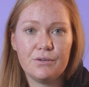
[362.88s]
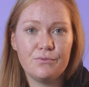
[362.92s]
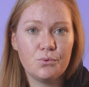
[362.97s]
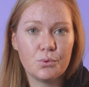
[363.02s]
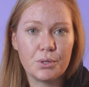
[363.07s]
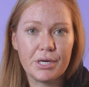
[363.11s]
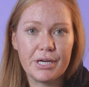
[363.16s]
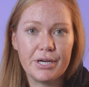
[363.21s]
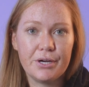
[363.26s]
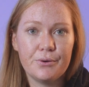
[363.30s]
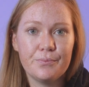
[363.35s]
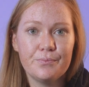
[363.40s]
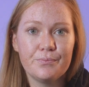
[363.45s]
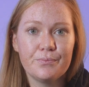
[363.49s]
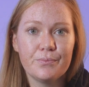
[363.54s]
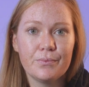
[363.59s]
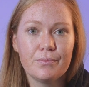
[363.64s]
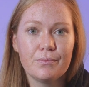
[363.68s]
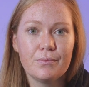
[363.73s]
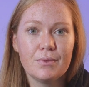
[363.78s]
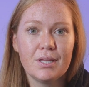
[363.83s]
for you.
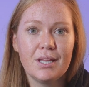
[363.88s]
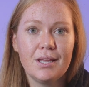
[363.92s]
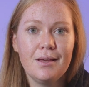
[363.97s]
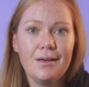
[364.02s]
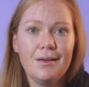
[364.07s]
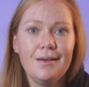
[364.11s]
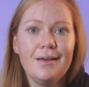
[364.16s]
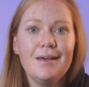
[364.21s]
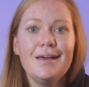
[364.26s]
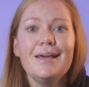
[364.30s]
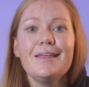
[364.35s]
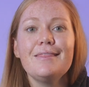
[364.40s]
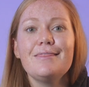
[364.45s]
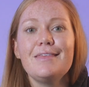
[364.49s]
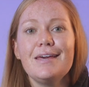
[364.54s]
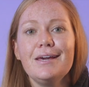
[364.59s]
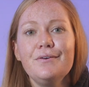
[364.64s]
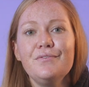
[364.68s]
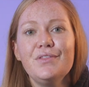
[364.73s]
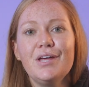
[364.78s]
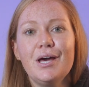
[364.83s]

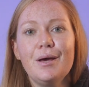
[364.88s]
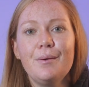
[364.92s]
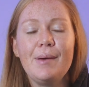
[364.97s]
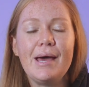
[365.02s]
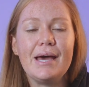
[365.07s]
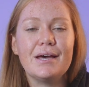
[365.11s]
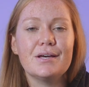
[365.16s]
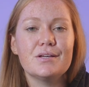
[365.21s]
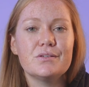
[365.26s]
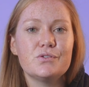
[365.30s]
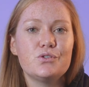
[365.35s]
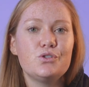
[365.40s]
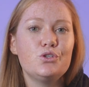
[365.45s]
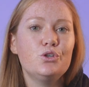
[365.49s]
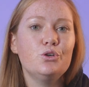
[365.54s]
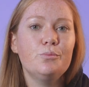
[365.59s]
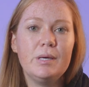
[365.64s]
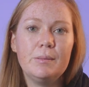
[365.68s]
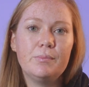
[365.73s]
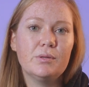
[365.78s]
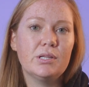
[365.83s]
Think of them as two
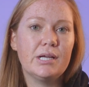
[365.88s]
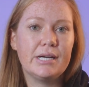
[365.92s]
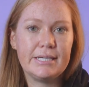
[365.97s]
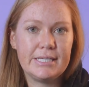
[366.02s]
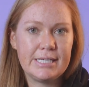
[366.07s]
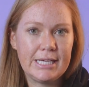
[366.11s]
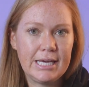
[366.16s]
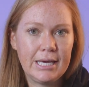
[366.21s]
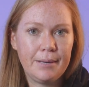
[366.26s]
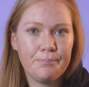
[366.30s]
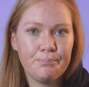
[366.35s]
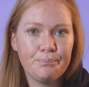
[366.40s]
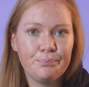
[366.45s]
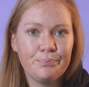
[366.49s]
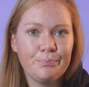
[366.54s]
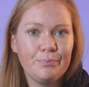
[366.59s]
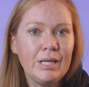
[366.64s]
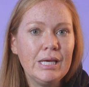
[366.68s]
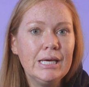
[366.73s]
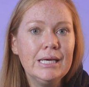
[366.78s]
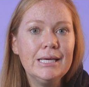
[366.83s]
people on a team,
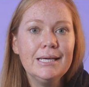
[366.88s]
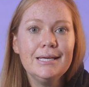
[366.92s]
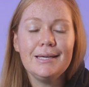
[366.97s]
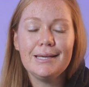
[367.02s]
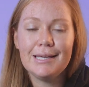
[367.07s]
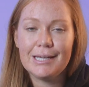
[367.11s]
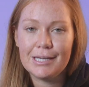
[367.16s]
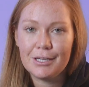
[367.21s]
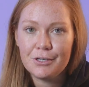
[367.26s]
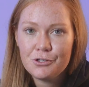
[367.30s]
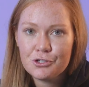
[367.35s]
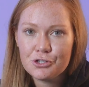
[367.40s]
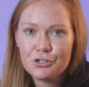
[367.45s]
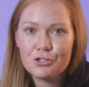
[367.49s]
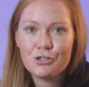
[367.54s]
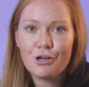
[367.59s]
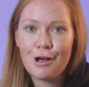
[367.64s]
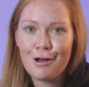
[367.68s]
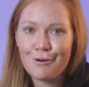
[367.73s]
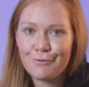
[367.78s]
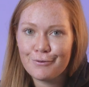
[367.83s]
each
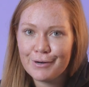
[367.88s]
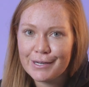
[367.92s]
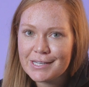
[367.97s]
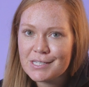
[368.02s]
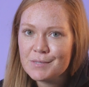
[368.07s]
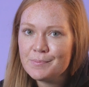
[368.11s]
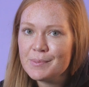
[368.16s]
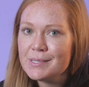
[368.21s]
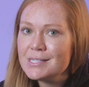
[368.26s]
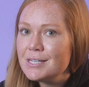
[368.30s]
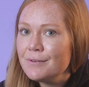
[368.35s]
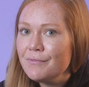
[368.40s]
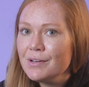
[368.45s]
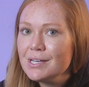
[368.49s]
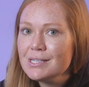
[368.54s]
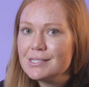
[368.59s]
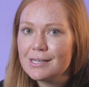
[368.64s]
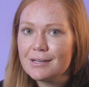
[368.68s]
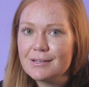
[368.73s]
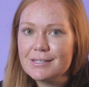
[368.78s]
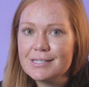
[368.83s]
offering a specific
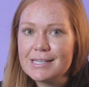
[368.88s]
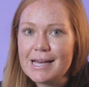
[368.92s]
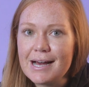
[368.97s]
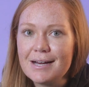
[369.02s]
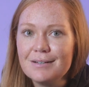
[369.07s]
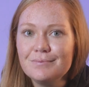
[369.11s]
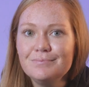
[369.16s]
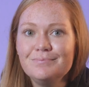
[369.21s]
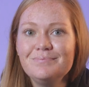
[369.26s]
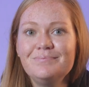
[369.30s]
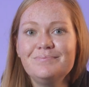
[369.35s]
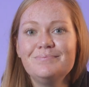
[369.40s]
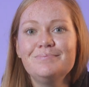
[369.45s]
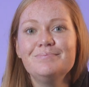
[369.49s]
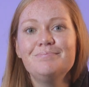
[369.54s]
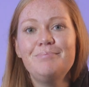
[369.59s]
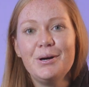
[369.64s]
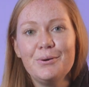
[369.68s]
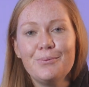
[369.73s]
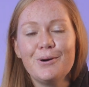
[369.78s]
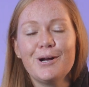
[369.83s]
skill set,
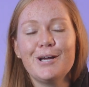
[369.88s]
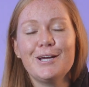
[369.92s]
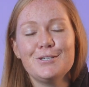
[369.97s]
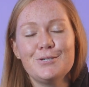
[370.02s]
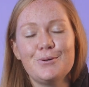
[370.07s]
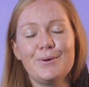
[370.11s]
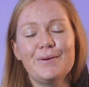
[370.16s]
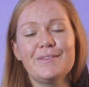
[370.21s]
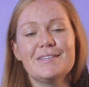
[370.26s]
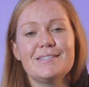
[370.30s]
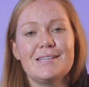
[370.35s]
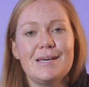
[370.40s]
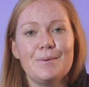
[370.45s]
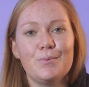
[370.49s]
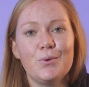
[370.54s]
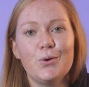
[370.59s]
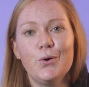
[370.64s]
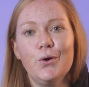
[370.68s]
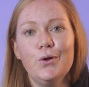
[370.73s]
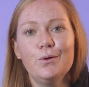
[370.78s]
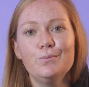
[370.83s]
but working toward the same
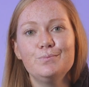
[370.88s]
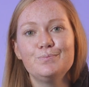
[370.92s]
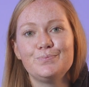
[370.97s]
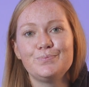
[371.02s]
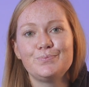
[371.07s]
goal.